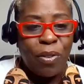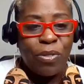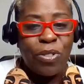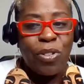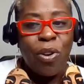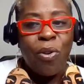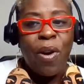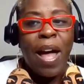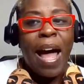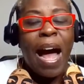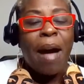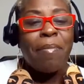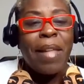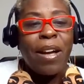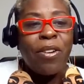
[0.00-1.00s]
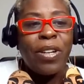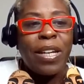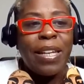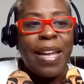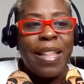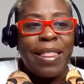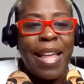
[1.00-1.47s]
So I'm not going
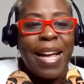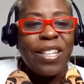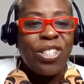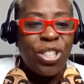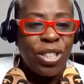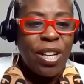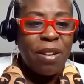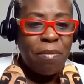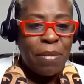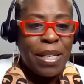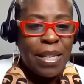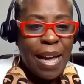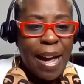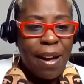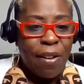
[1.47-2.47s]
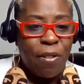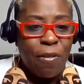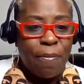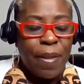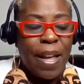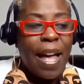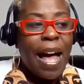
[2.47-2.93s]
to let that shut me down.